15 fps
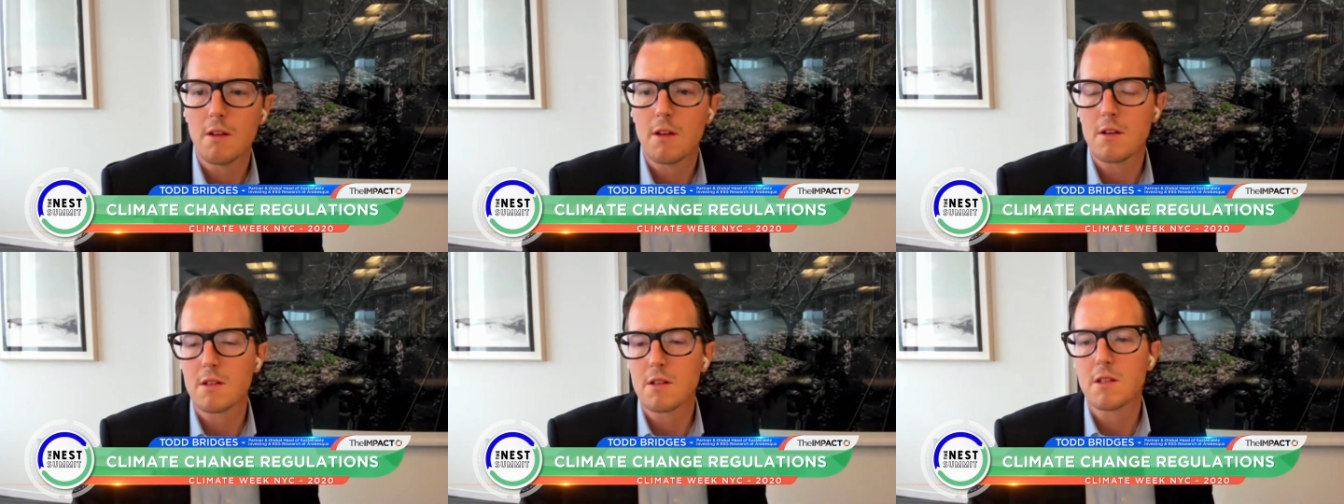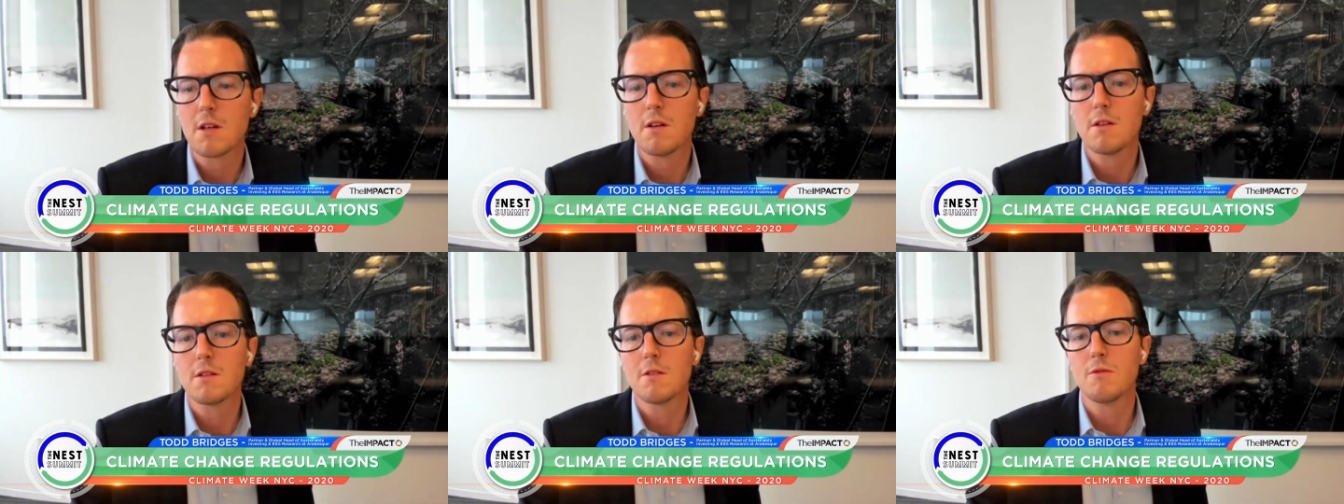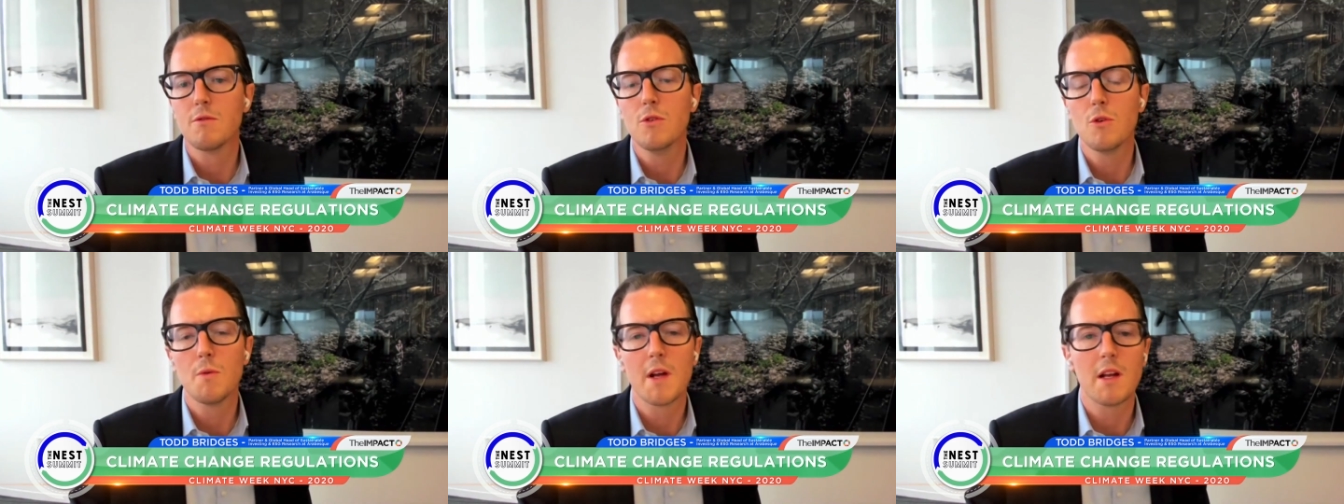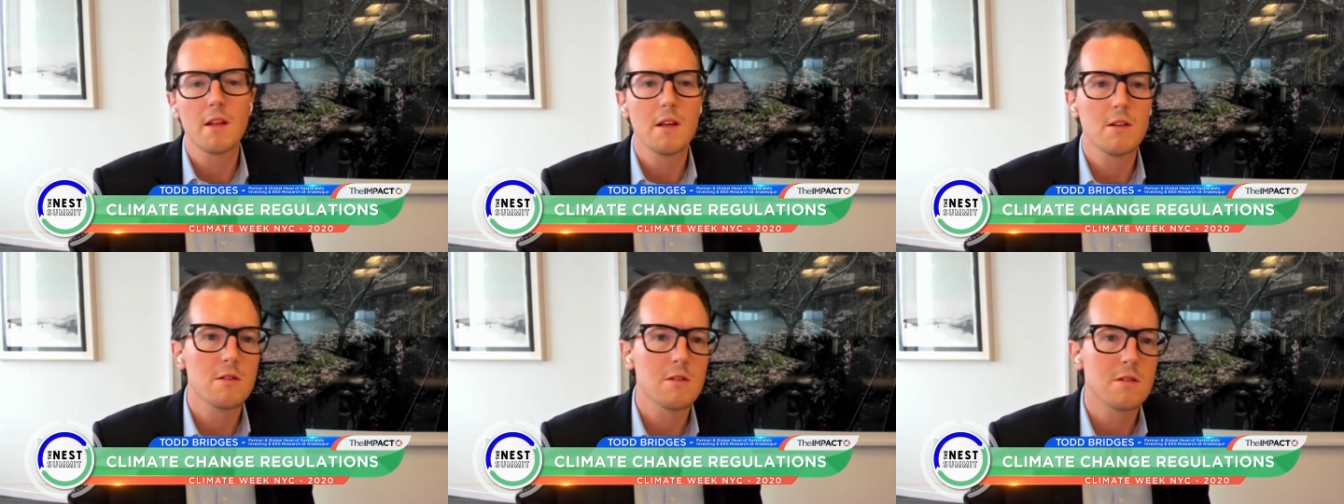There's a series of new
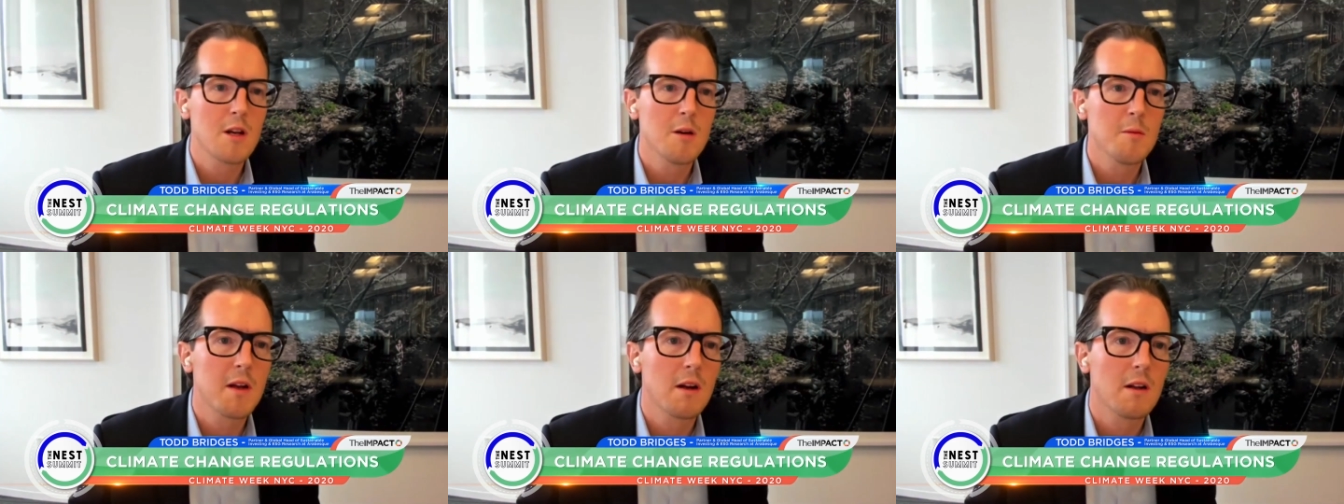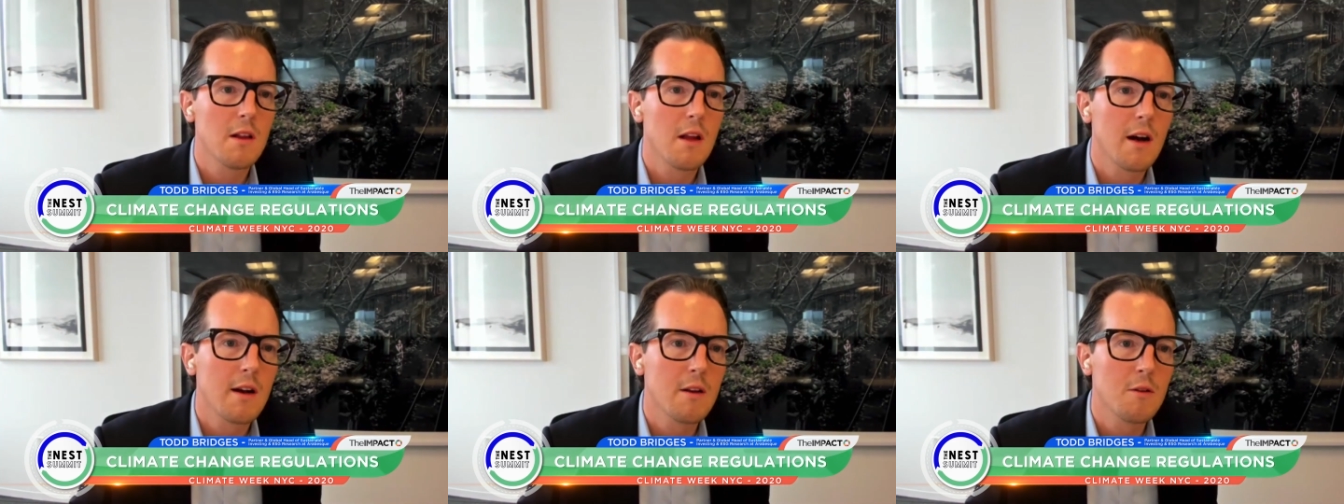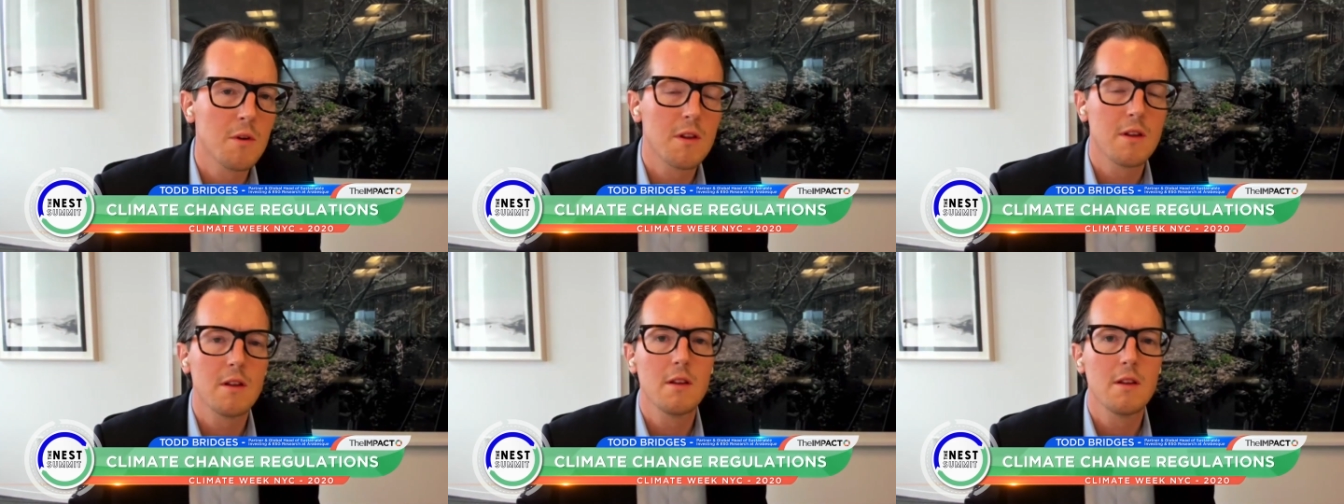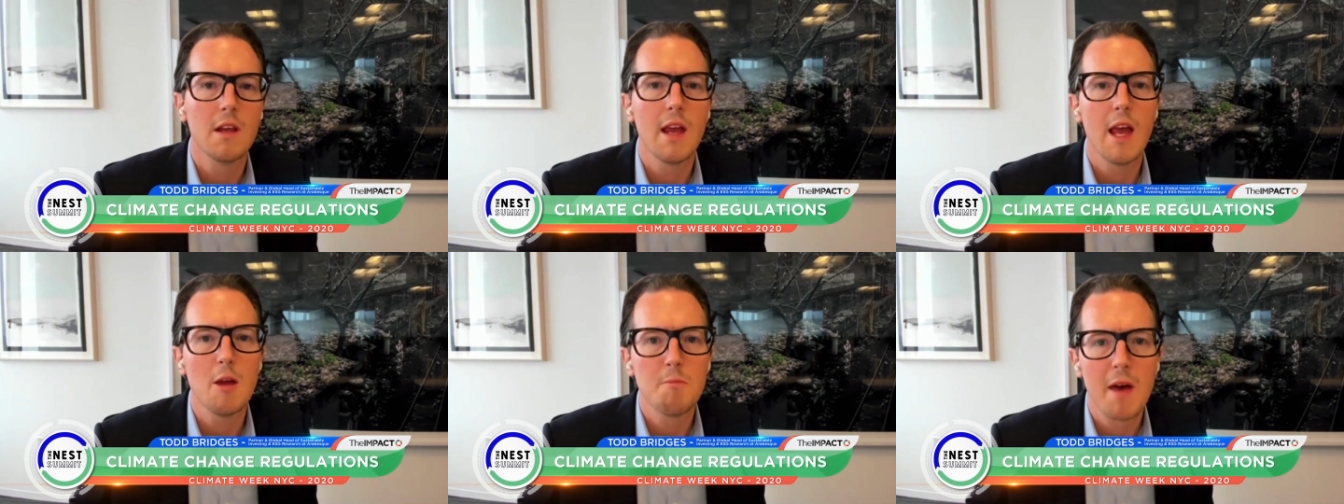regulations coming online within
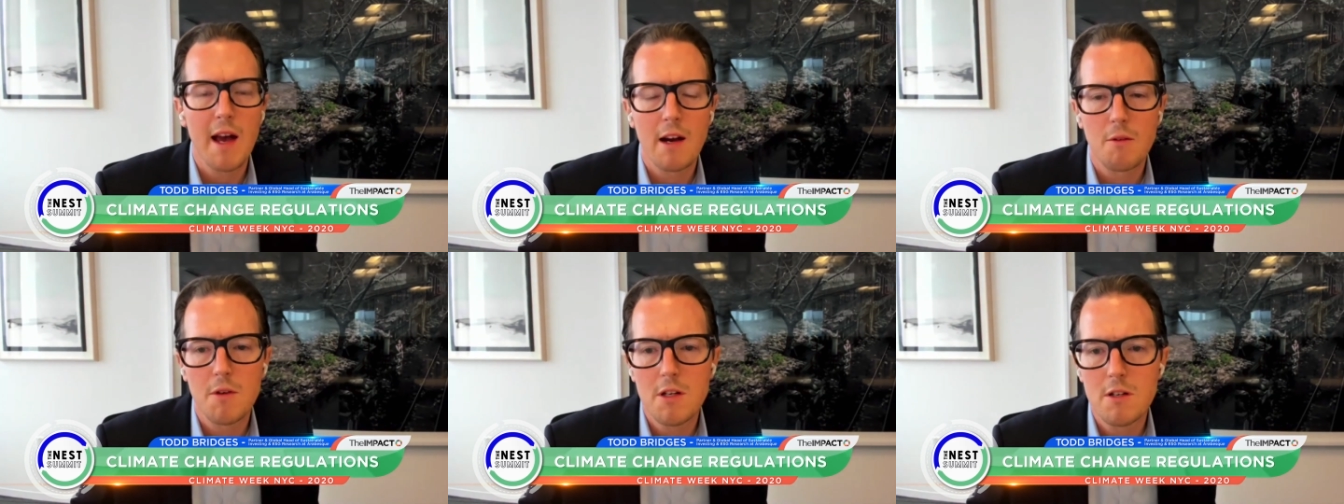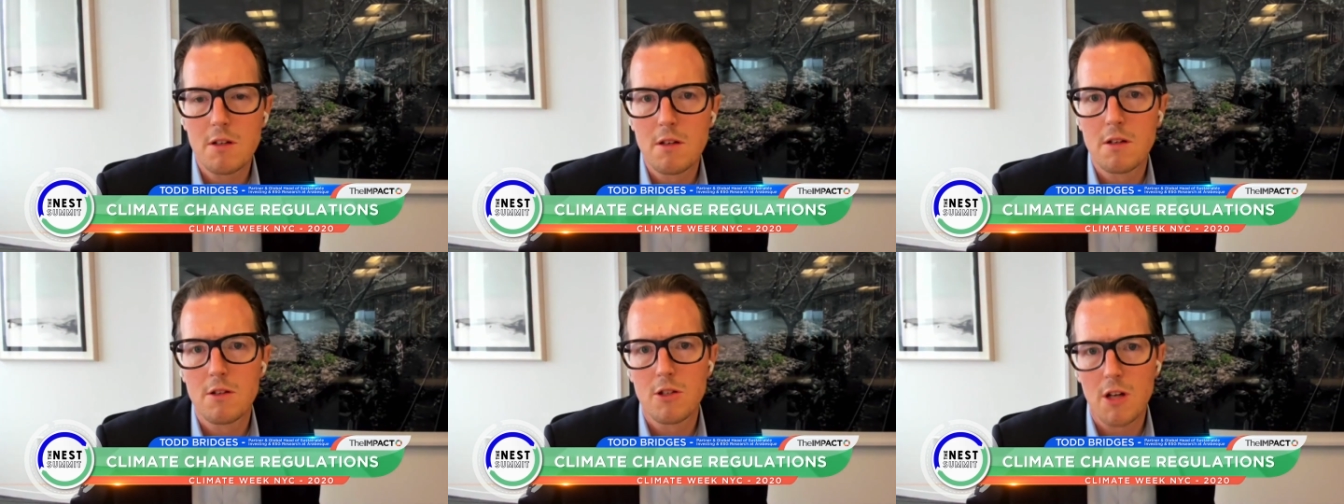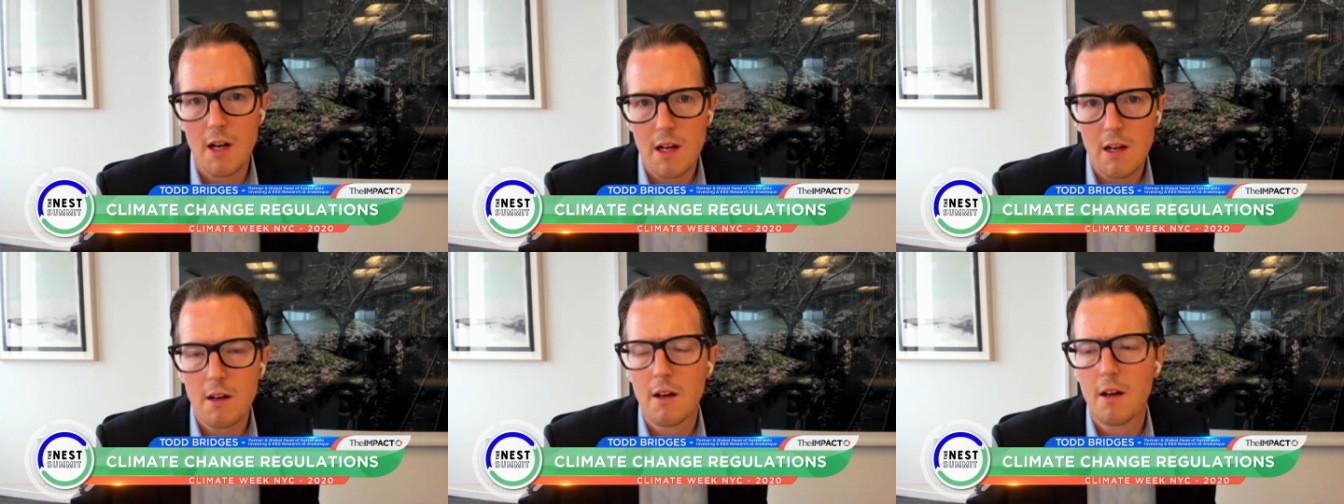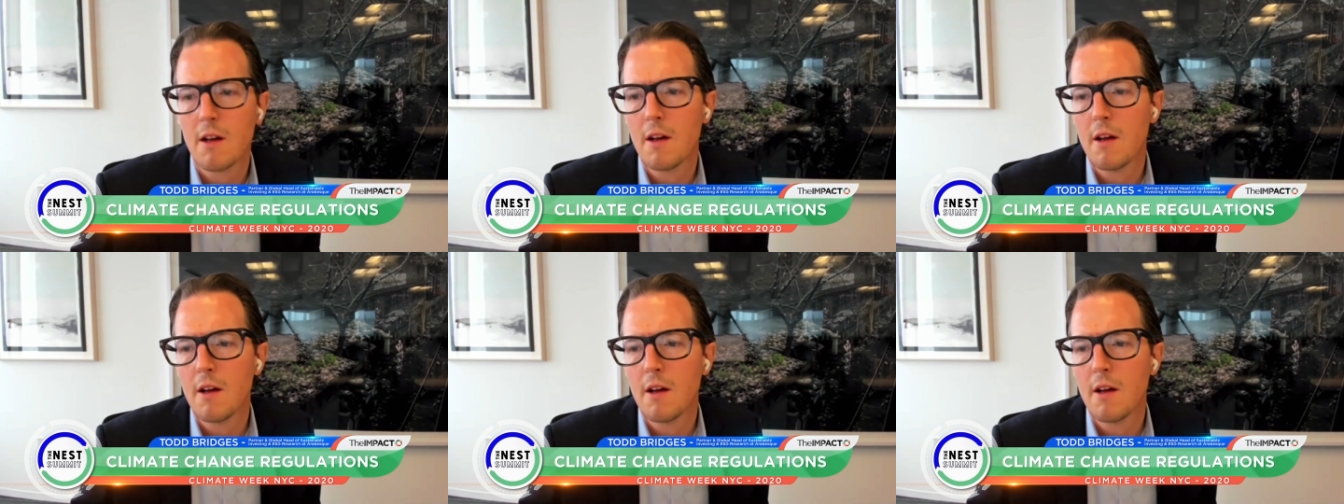the APAC region, China,